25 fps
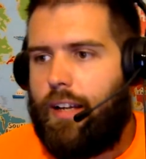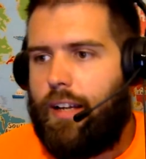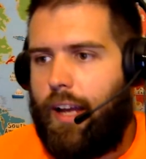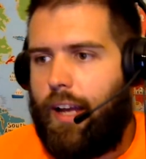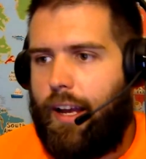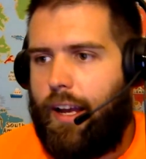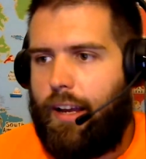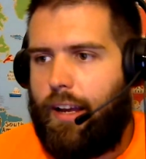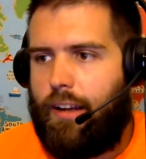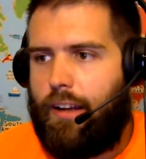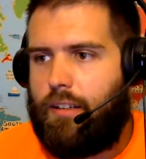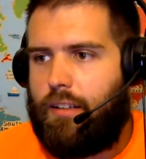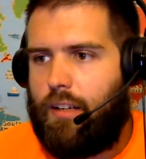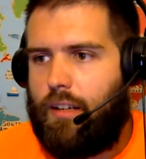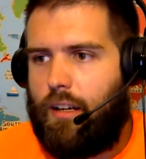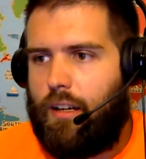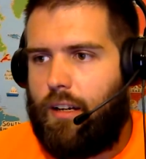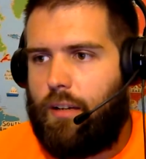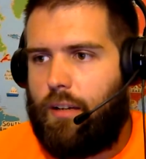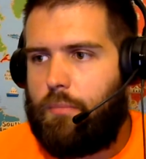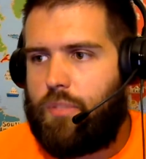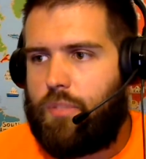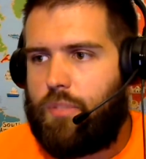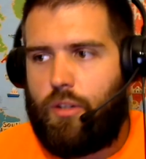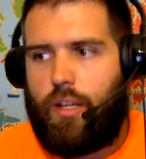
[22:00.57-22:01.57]
and
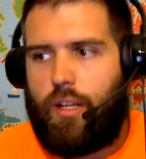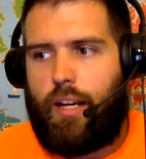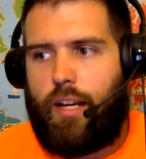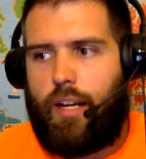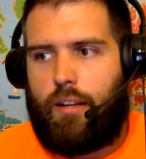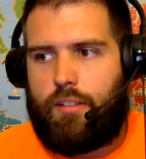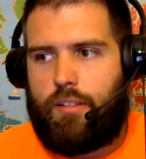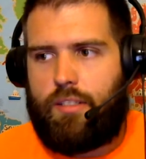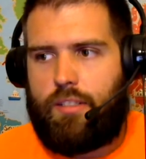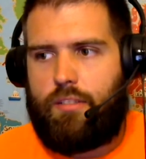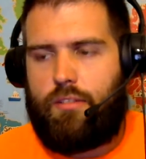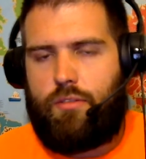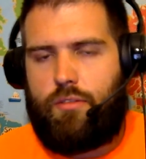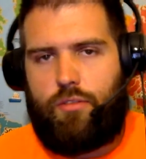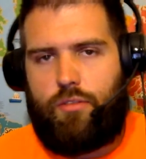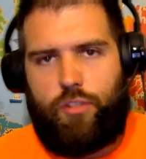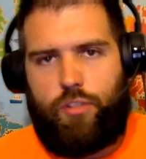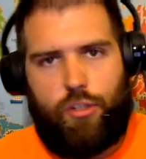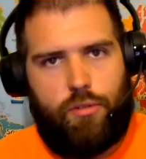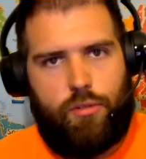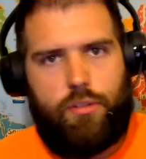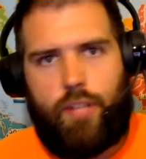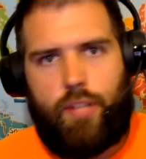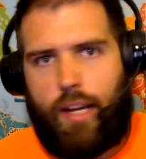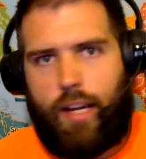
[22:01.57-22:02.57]
um, so yes, yeah,
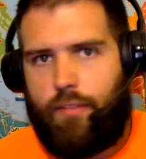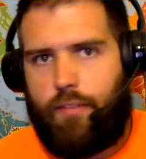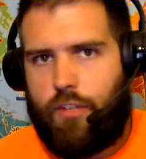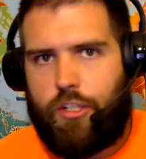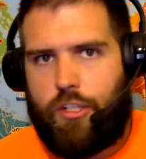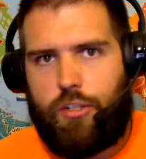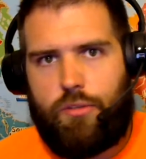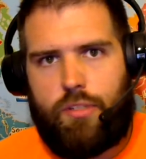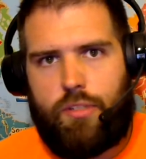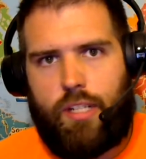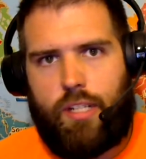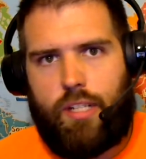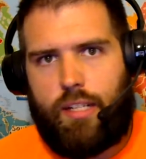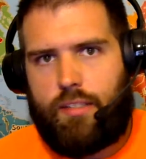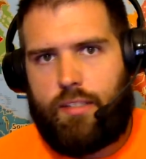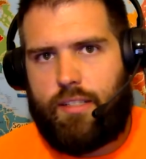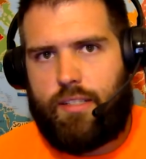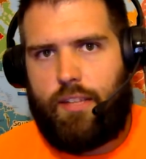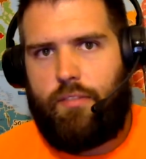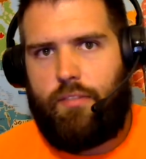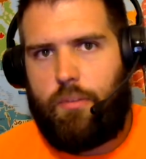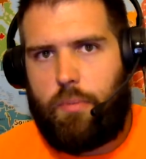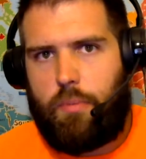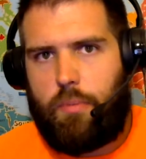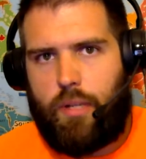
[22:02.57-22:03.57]
Tuesday, every Tuesday,
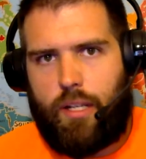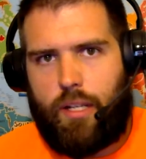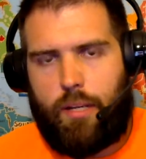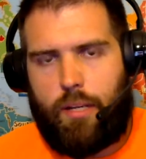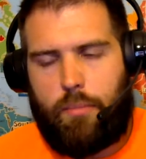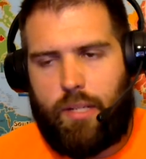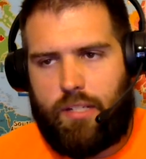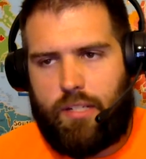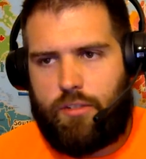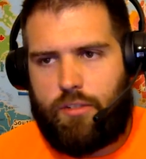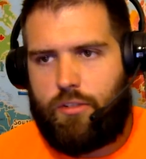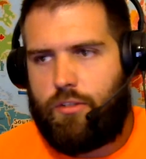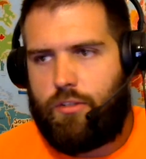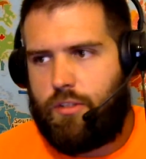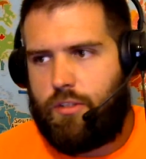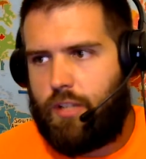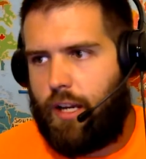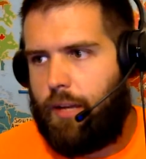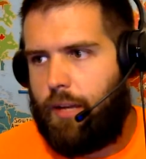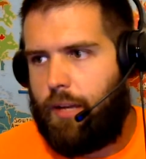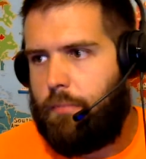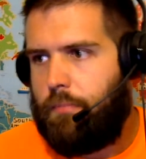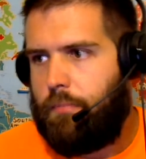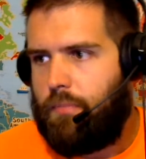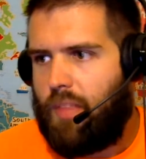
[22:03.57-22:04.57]
7 p.m. Eastern
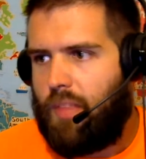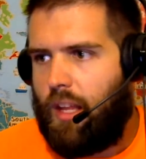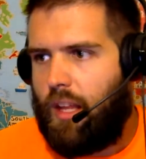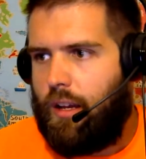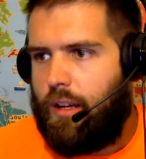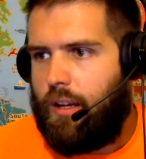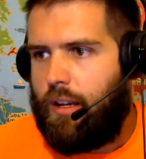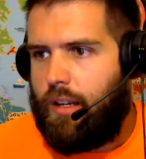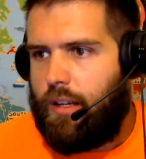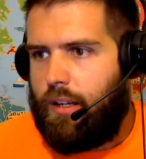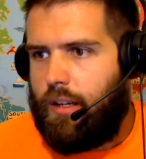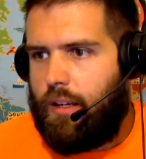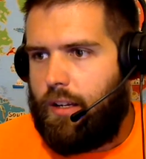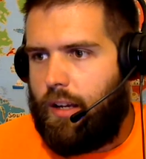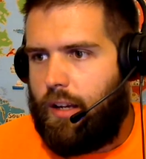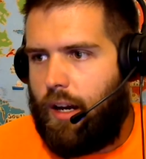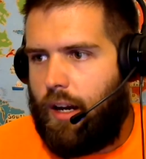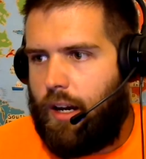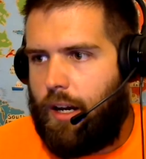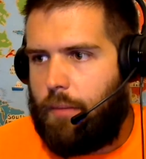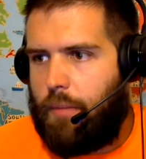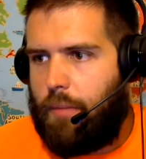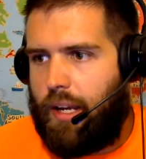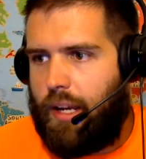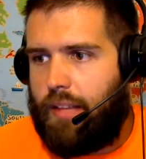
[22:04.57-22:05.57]
time.
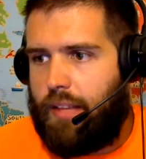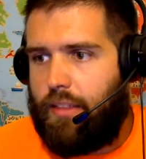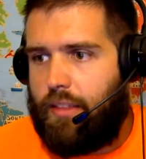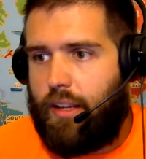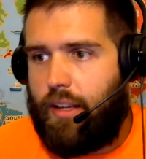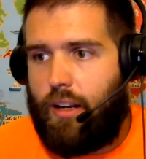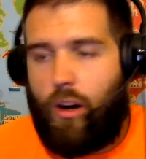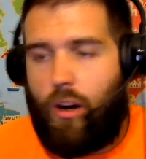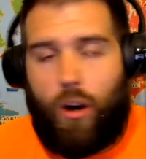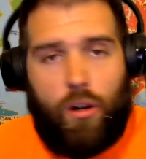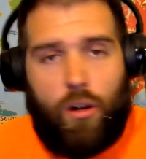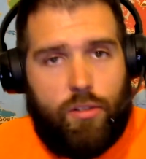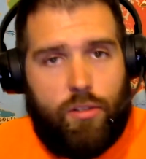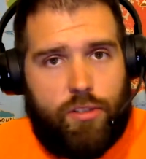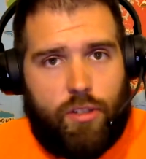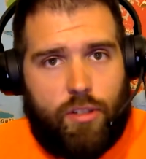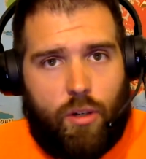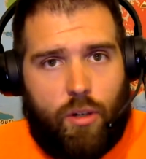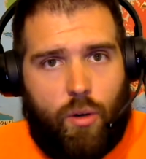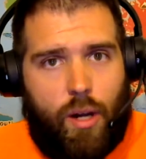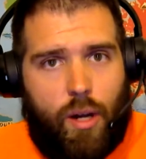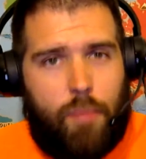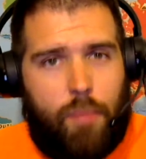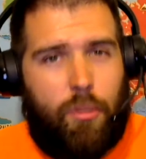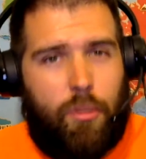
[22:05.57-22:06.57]
Um, and then
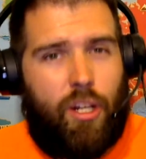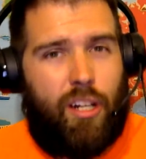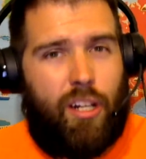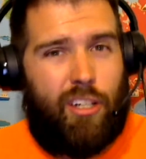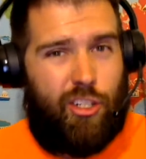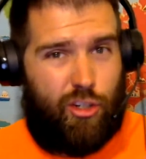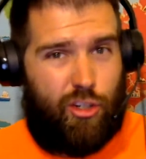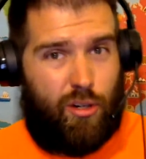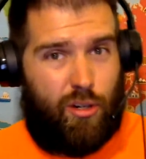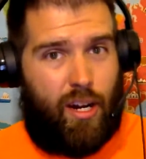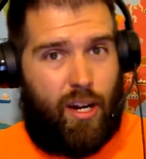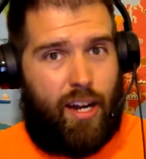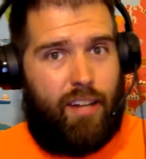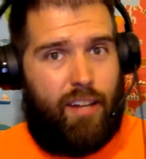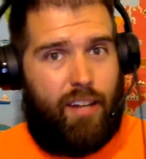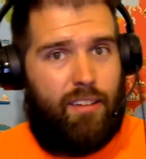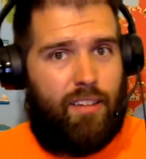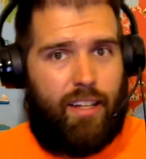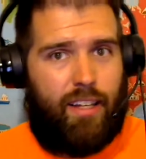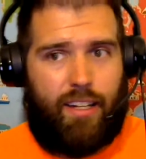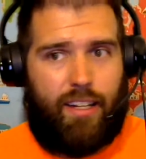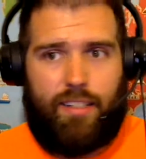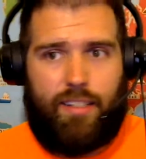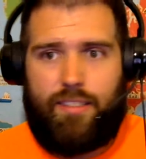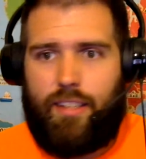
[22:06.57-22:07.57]
also, I'm gonna try.
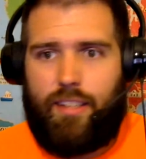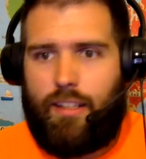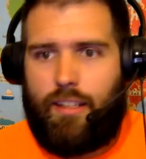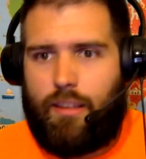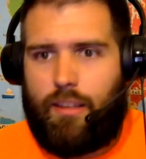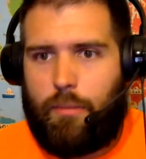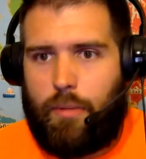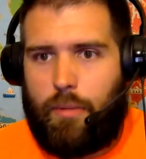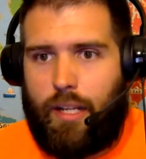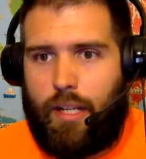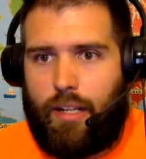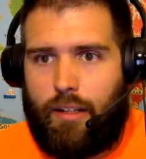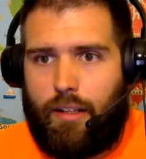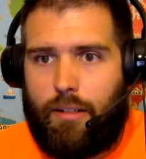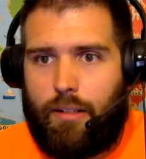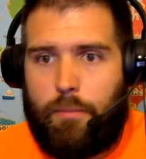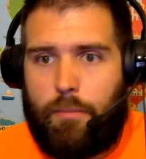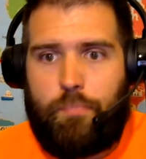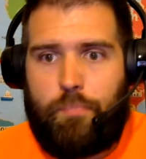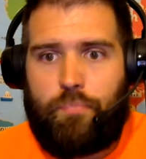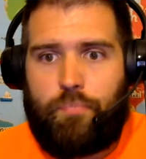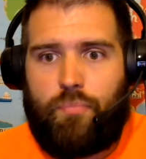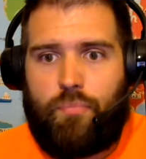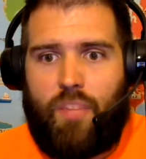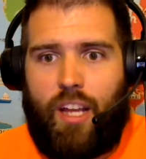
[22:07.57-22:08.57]
Like I said at the beginning,
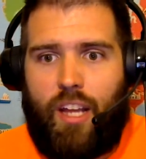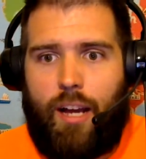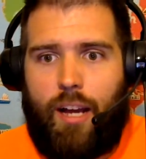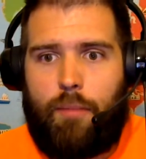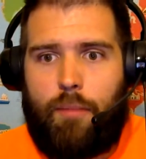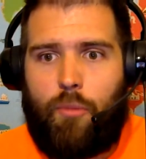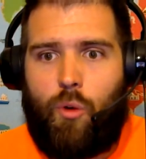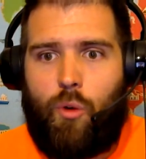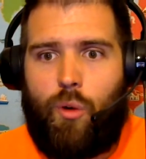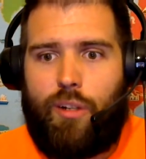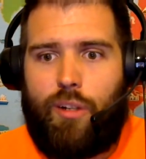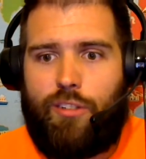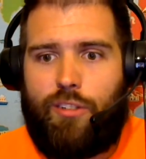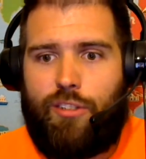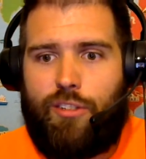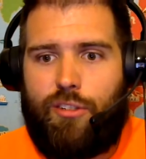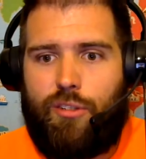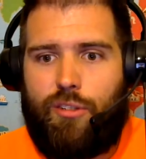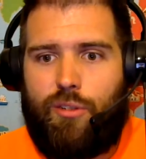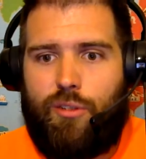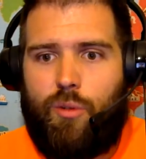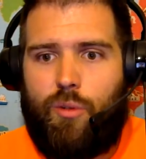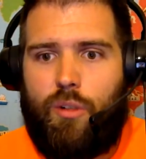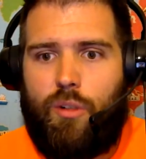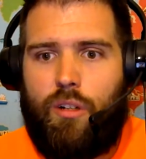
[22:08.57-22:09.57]
I'm going
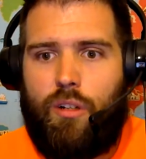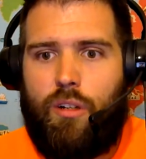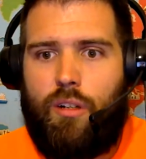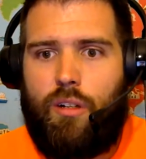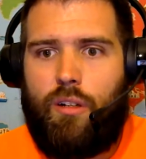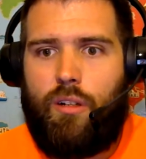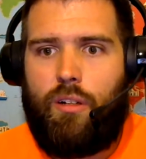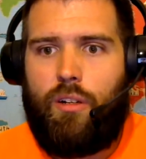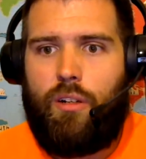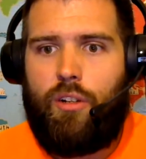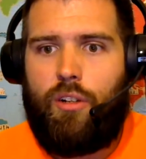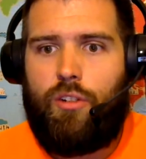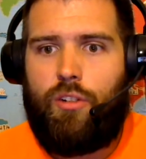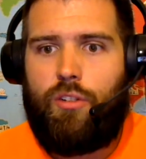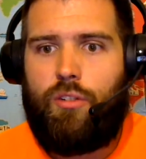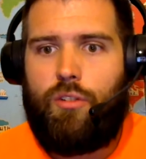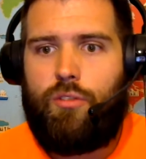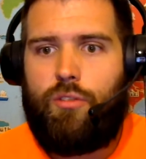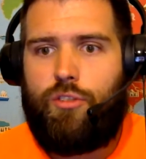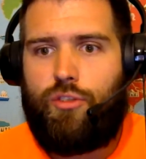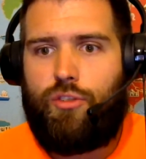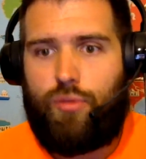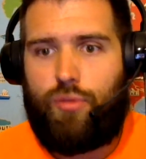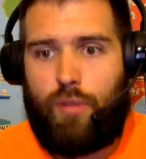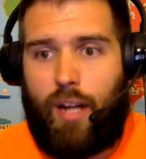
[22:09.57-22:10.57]
to
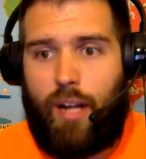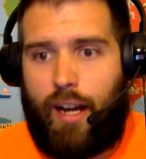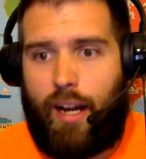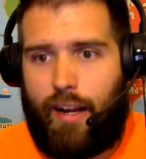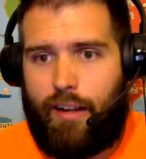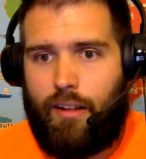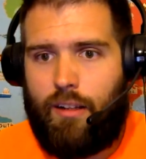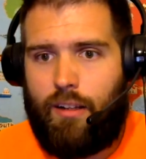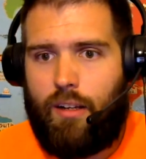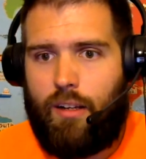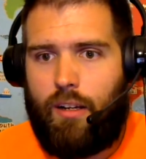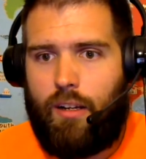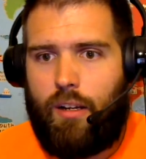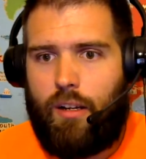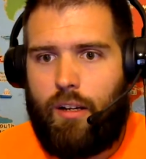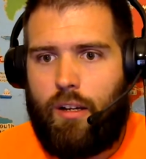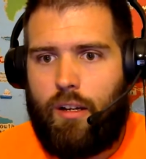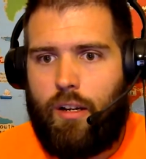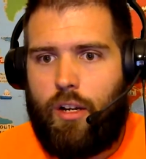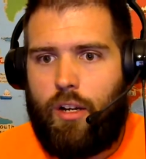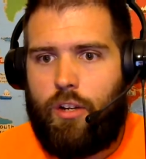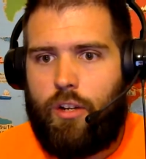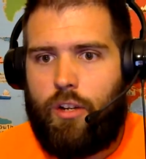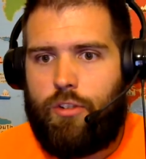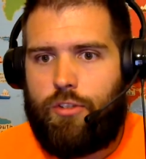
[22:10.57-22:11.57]
try
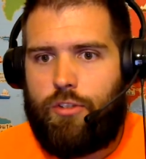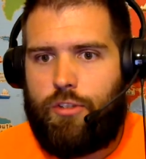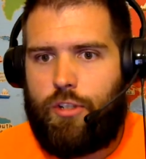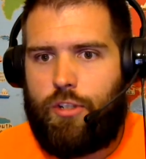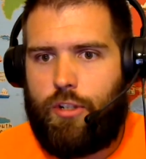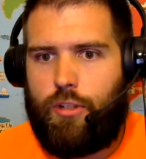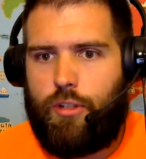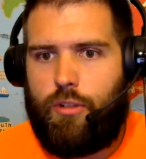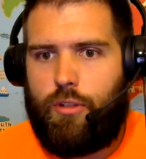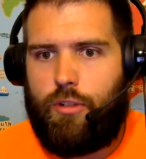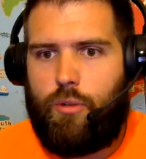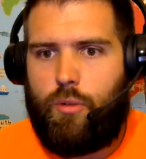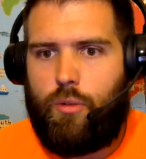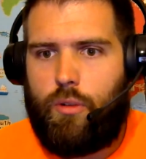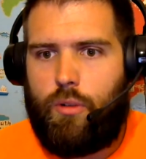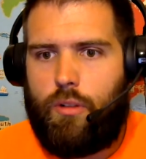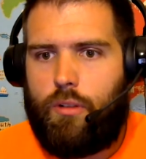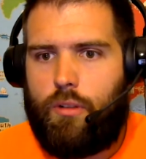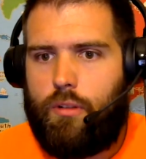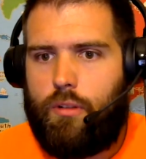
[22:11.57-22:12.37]
to.